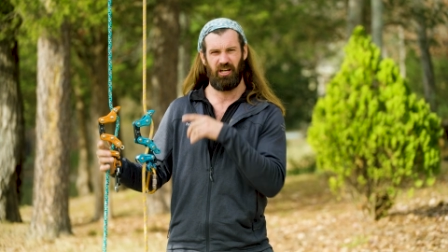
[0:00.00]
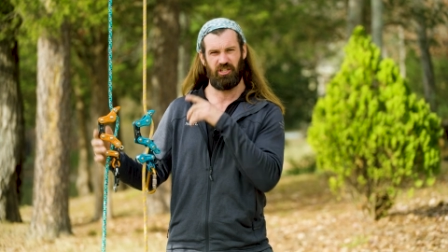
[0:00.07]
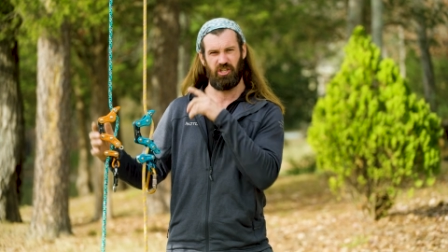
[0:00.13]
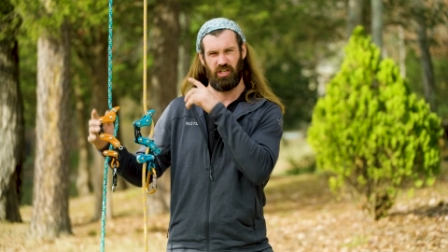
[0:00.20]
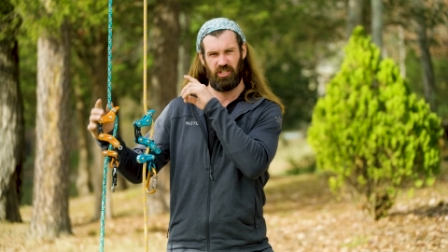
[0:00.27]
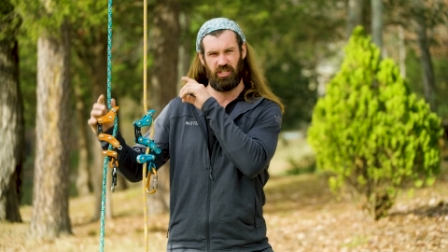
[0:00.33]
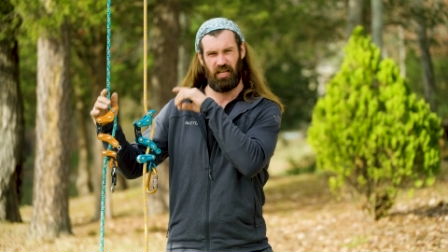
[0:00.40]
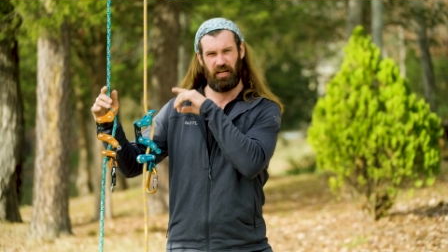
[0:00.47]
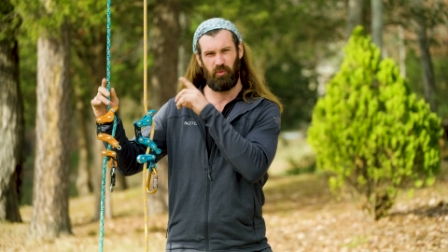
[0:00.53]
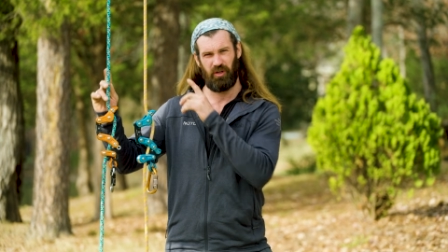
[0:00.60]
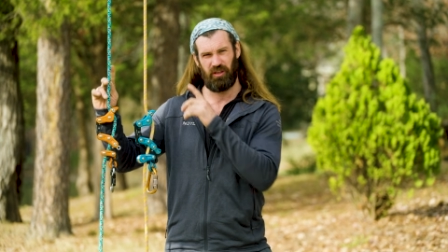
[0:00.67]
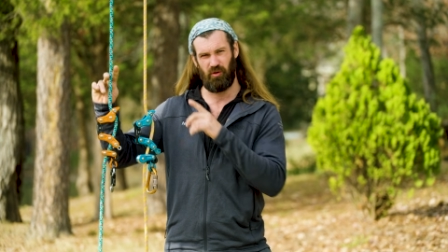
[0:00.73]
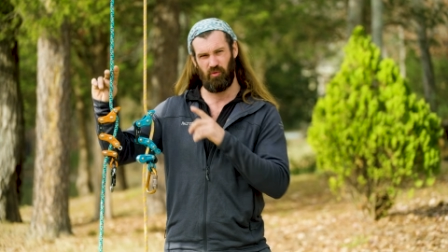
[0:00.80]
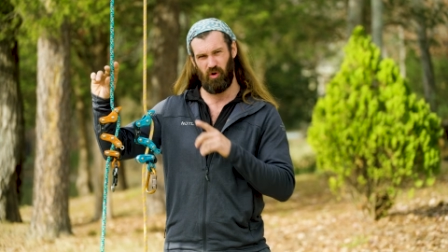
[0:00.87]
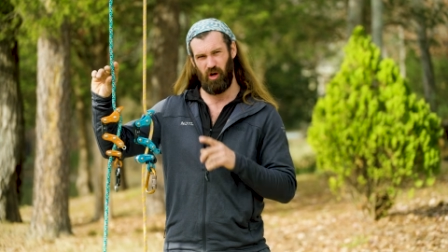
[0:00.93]
Just like
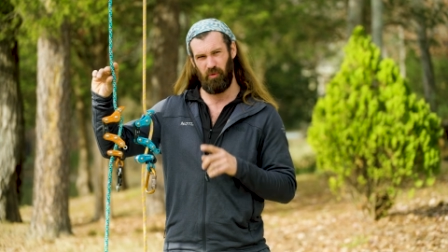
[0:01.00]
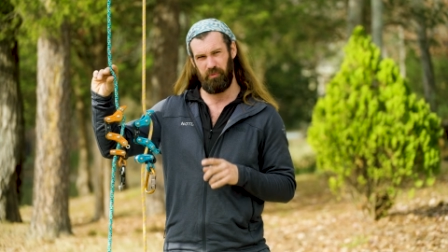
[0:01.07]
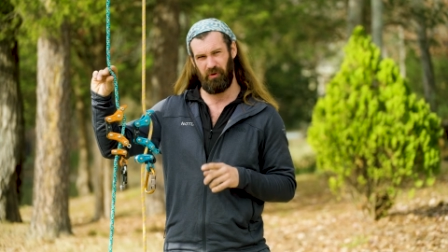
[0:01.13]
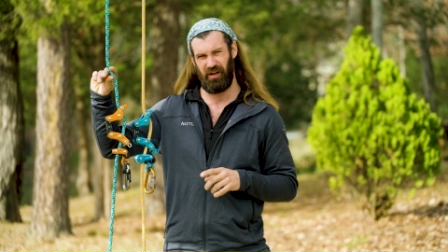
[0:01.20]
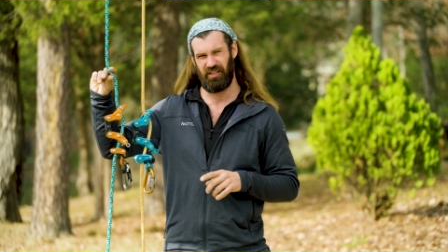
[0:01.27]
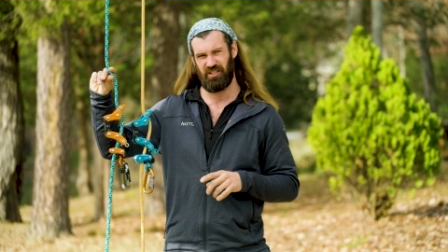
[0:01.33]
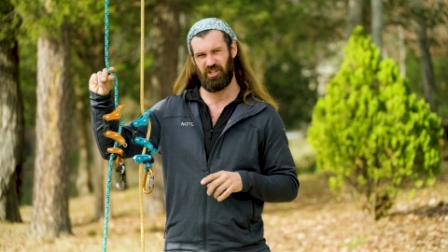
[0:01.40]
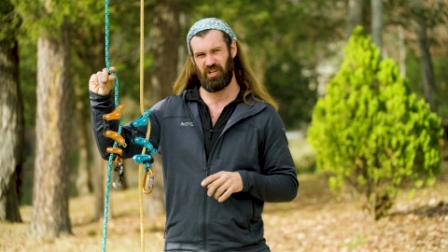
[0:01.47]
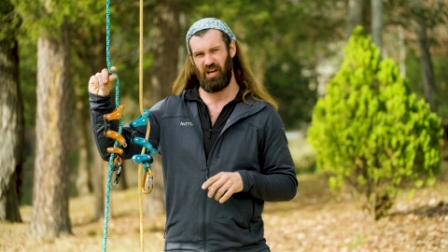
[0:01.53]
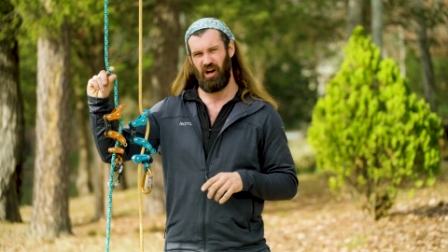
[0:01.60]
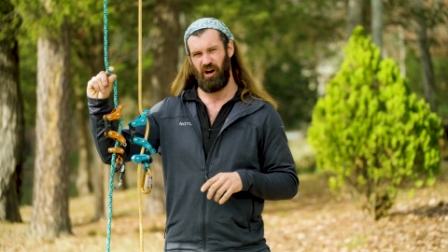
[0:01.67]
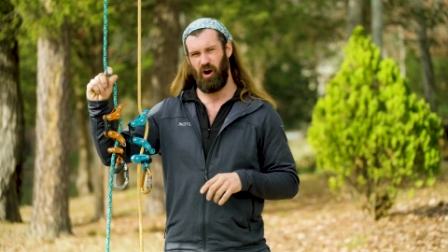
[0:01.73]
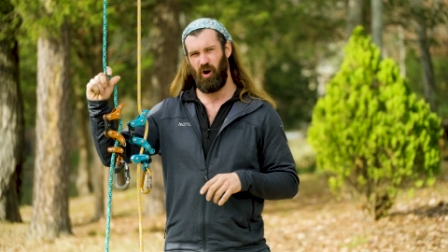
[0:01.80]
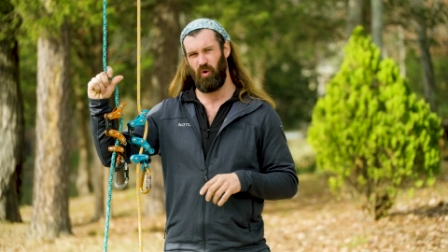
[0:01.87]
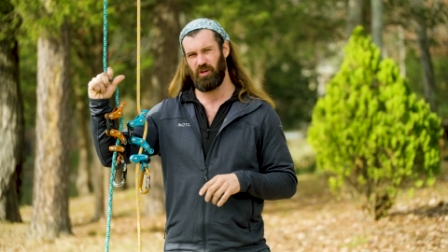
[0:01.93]
with a rope wrench,
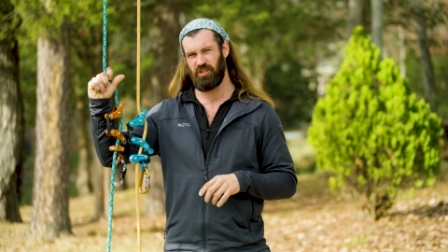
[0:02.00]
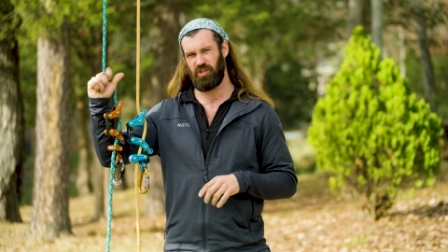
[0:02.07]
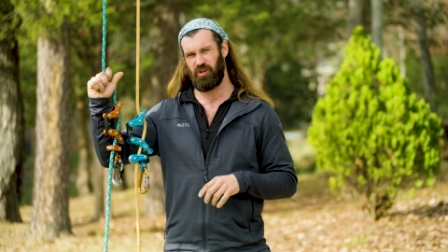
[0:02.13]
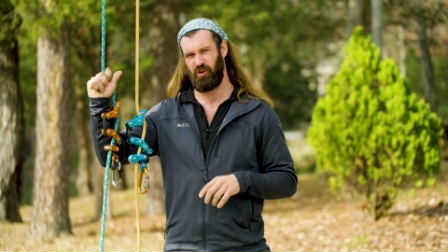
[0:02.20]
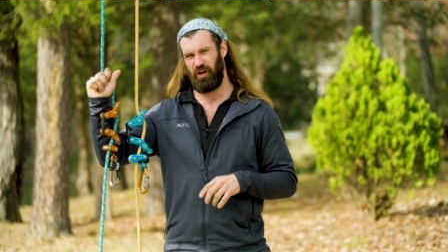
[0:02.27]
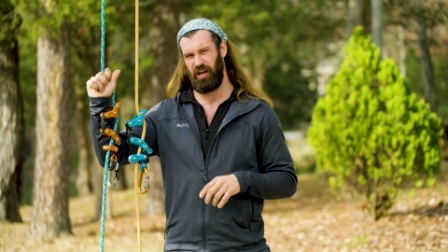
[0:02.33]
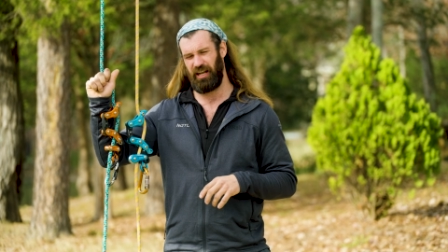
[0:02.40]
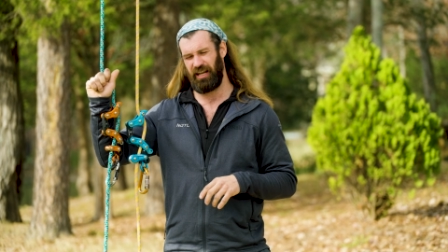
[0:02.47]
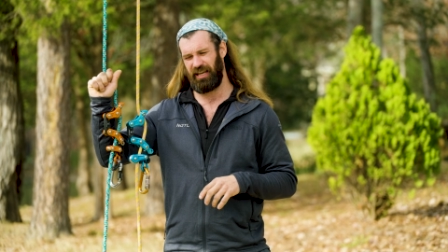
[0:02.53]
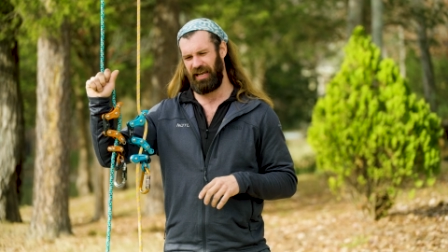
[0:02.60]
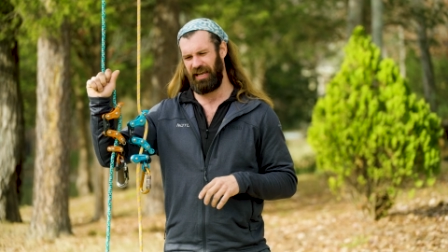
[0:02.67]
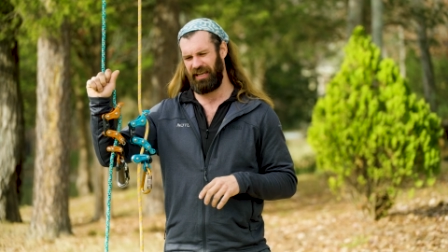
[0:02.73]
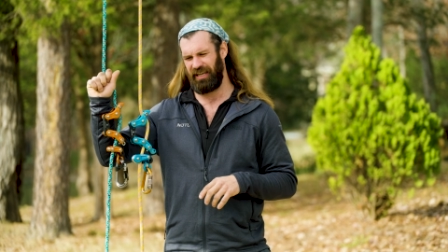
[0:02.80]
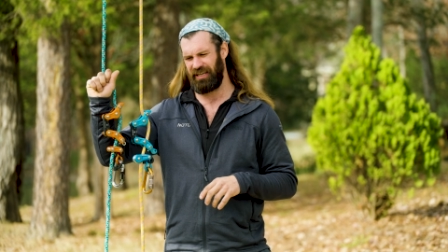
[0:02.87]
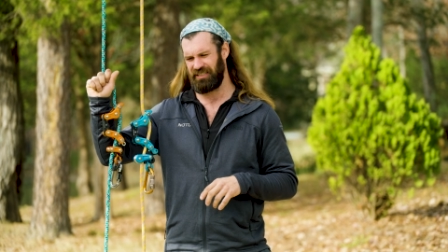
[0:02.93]
always creating
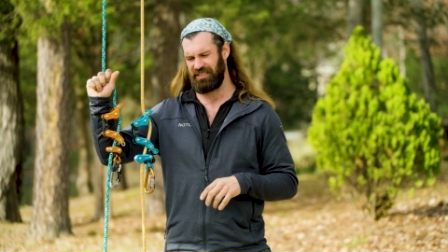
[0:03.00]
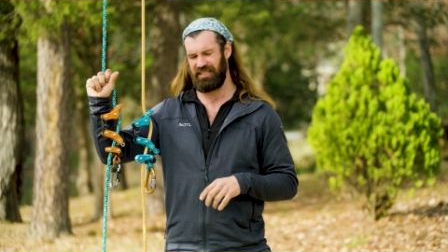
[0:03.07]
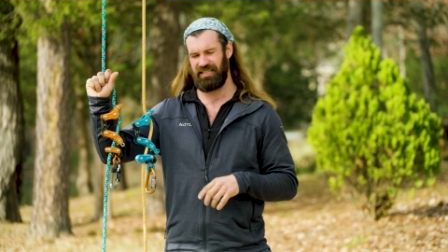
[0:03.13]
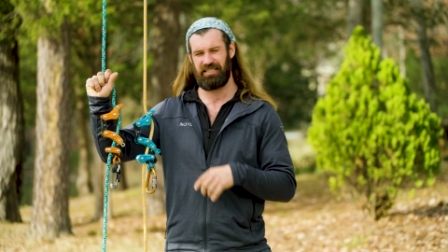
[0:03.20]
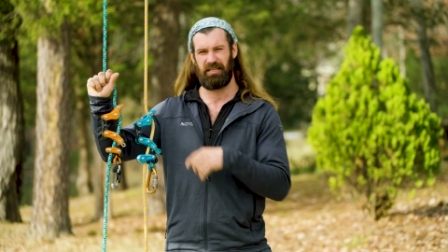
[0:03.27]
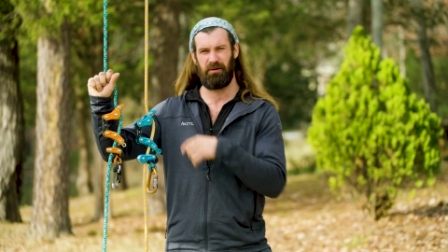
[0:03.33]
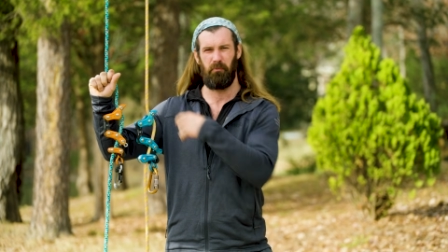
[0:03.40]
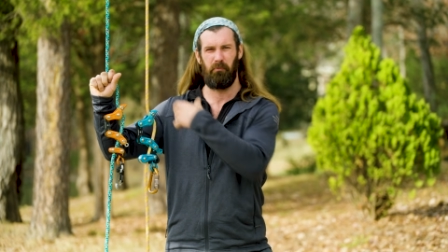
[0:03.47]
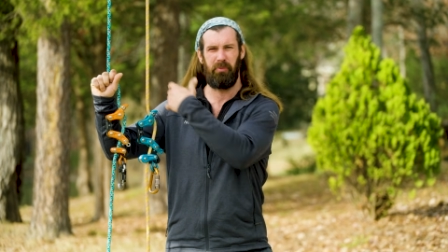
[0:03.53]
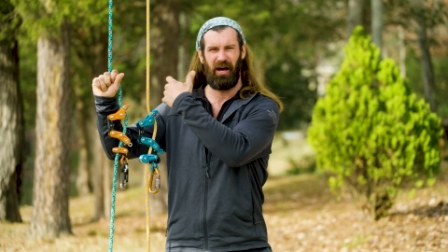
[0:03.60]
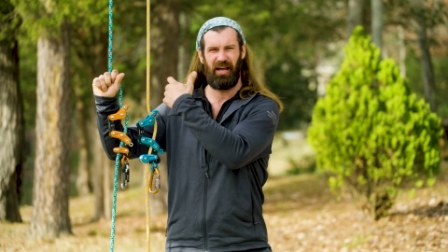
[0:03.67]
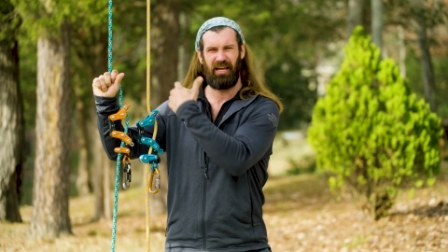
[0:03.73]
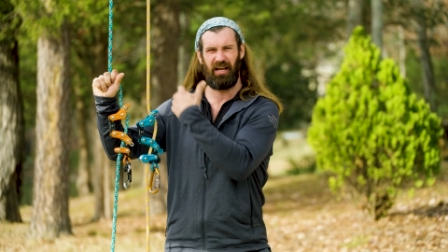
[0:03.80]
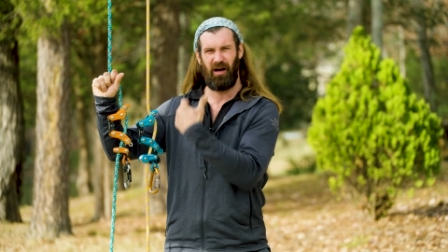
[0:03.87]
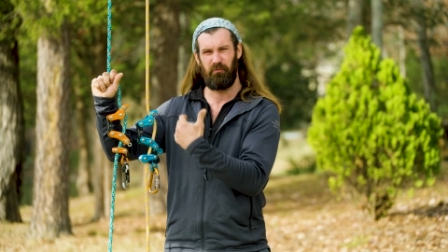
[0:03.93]
a consistent
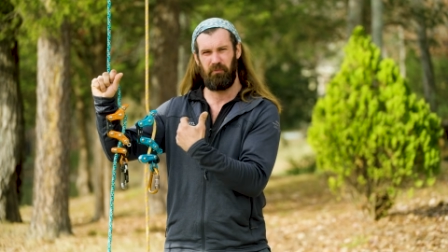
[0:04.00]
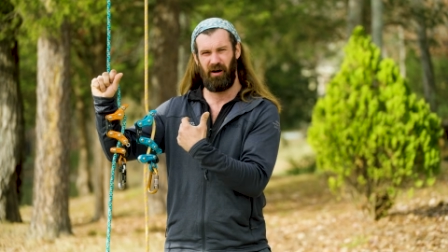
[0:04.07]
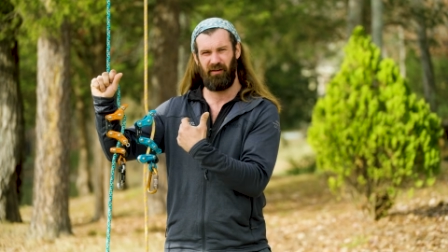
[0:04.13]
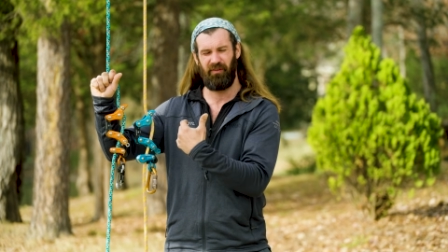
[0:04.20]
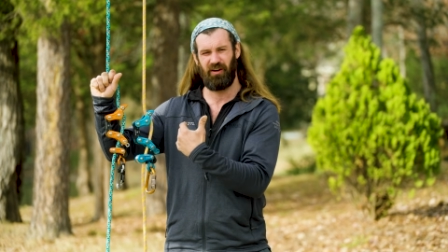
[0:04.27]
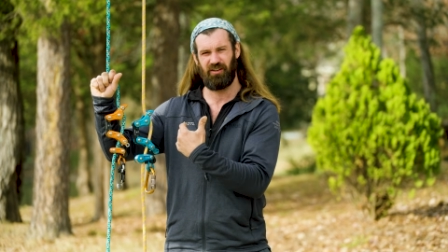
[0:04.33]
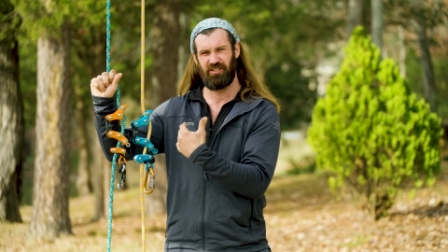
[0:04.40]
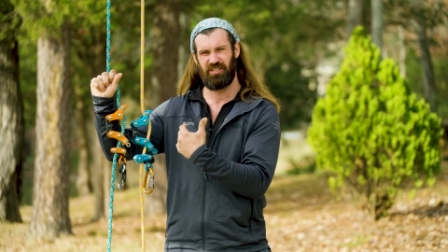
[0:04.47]
bite above our